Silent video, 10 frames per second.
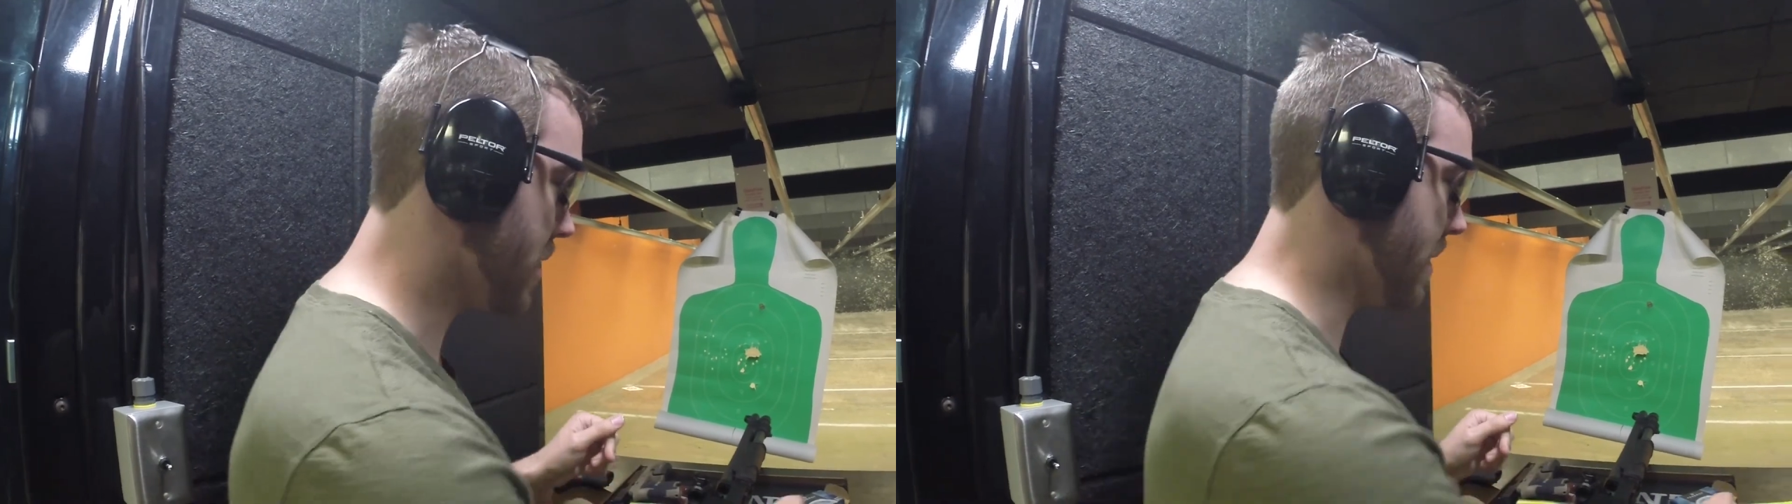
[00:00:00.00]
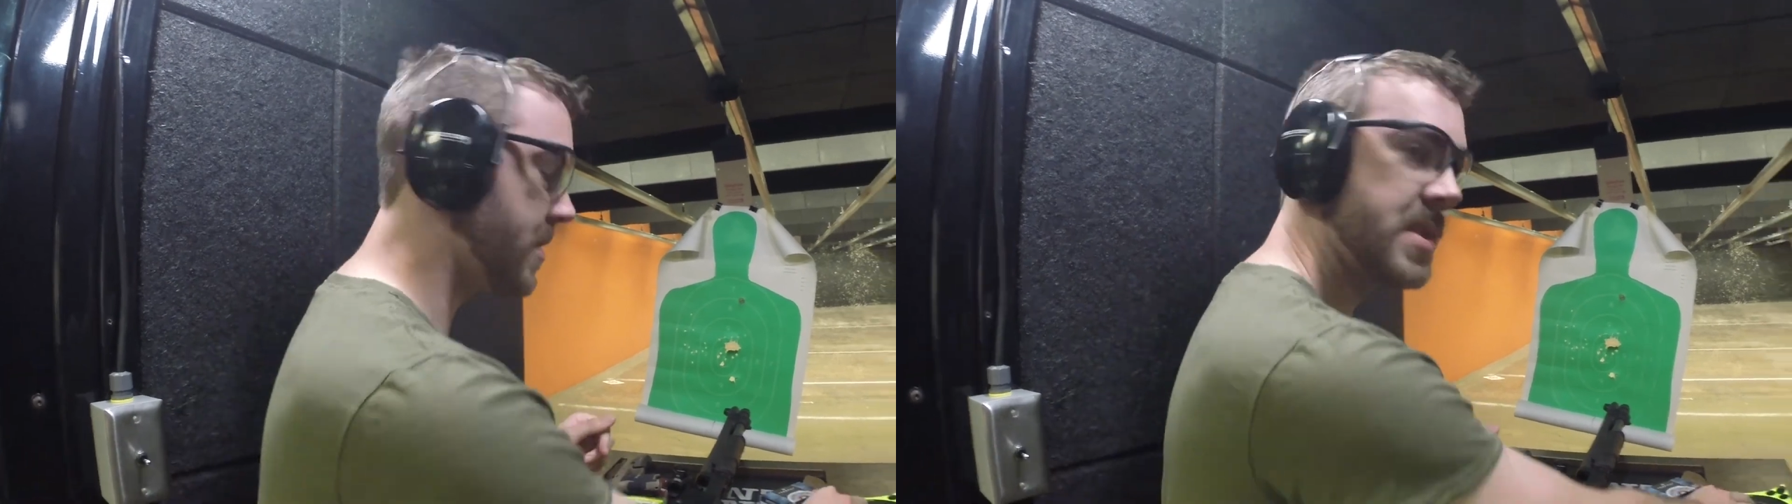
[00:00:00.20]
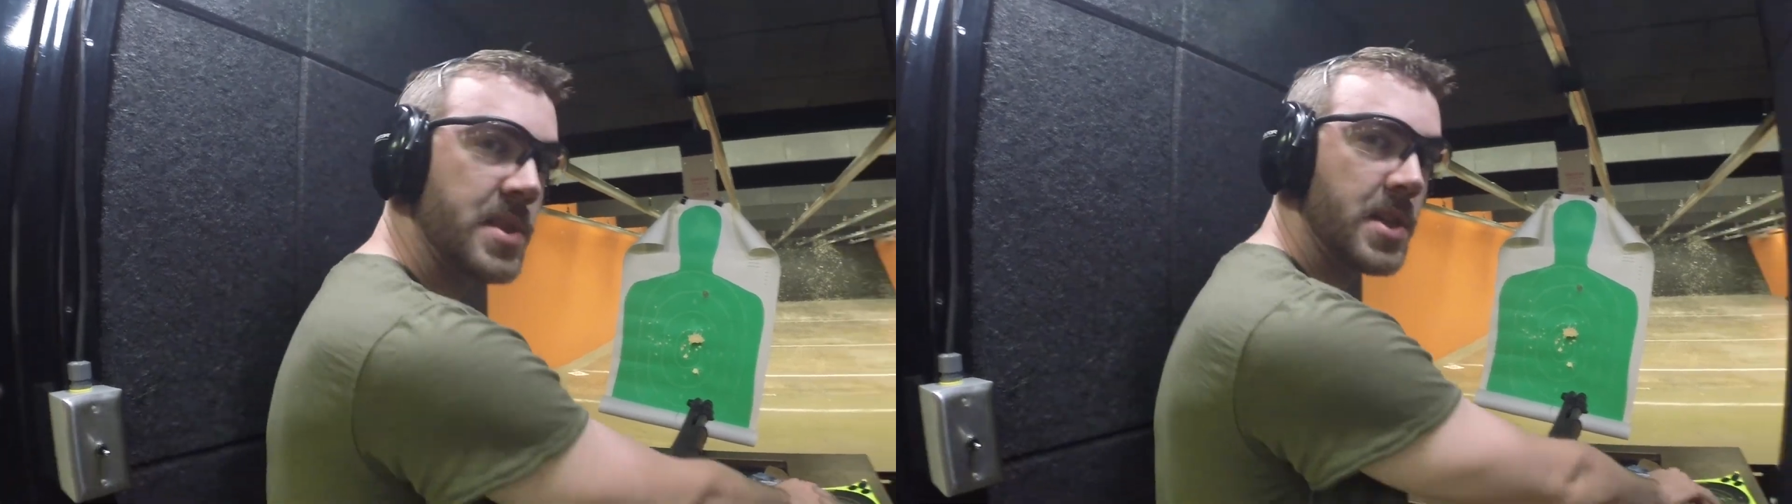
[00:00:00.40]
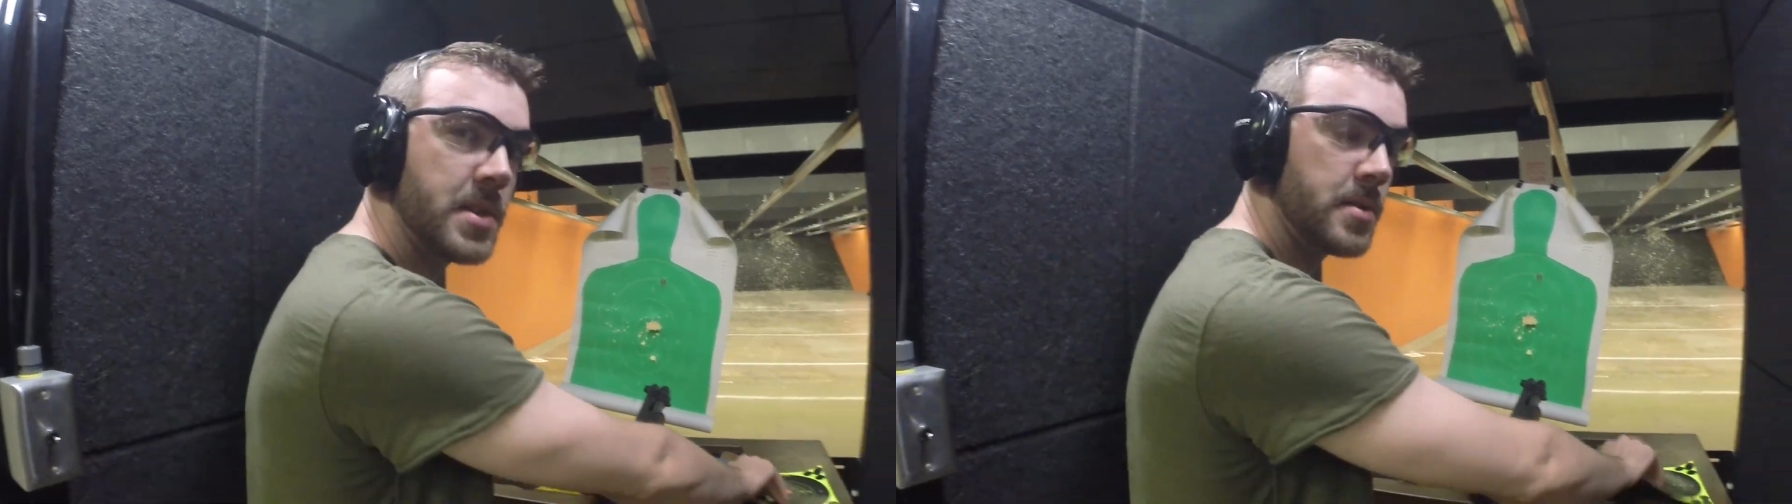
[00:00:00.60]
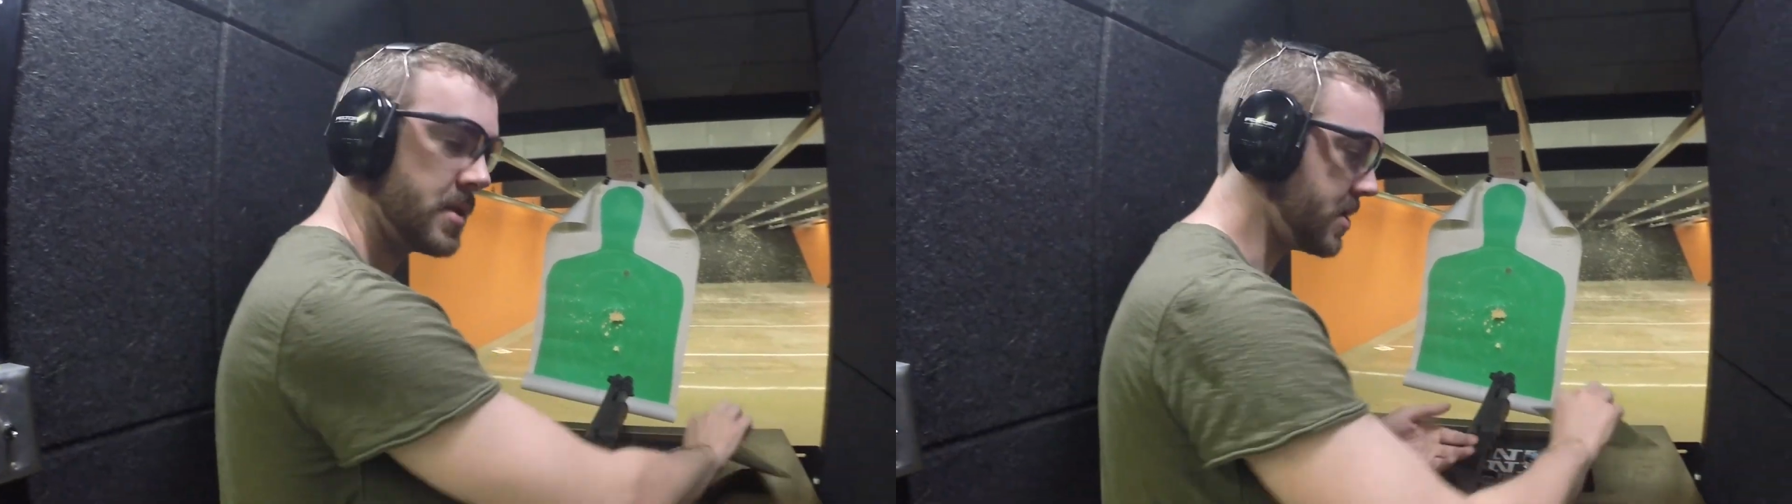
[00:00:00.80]
I'm going to
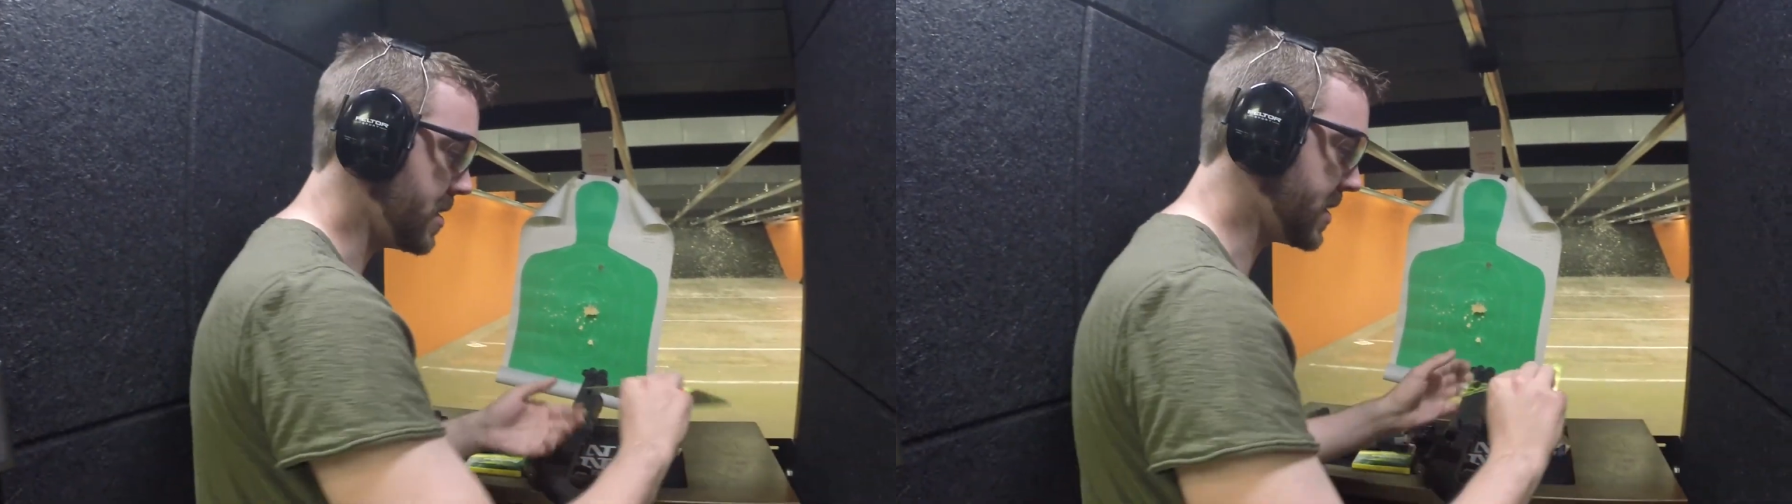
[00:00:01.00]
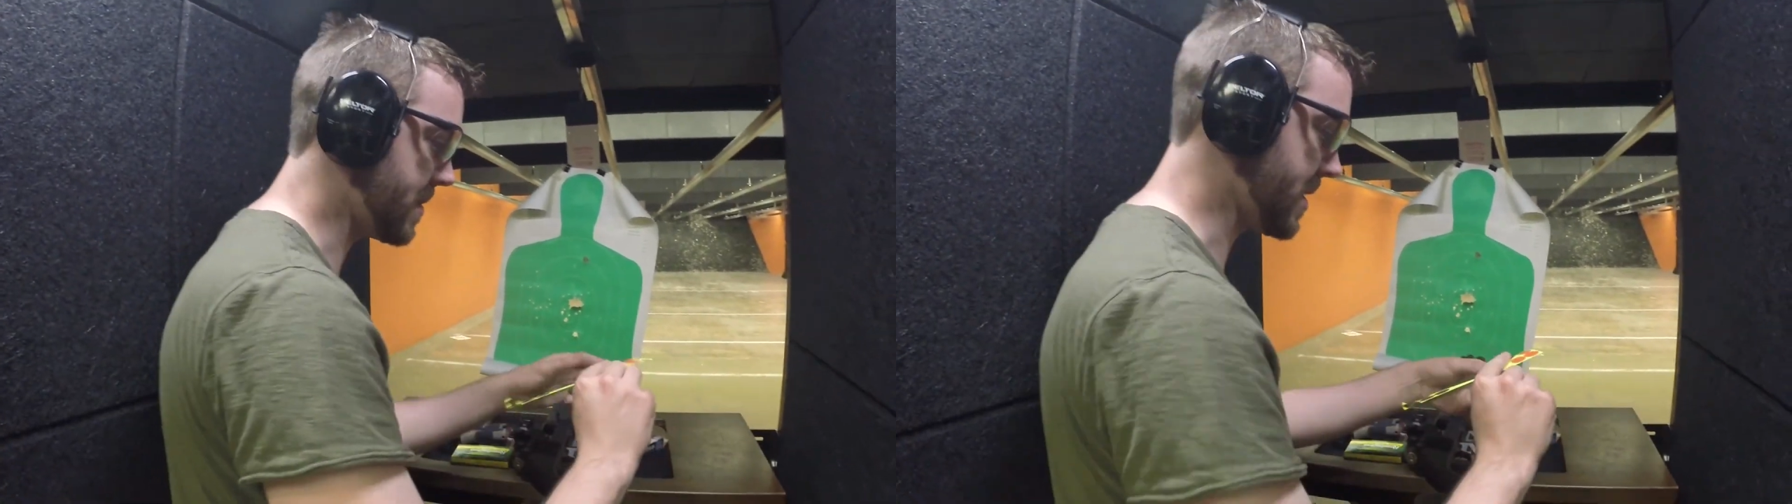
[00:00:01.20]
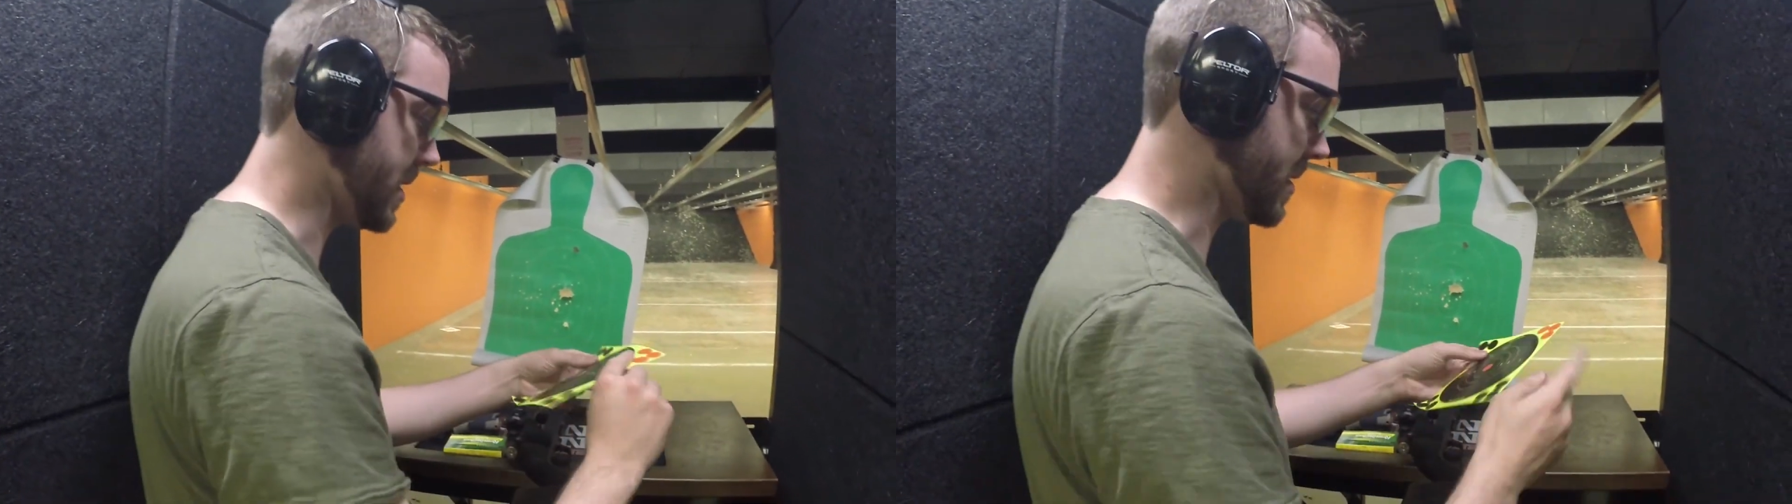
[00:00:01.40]
show you something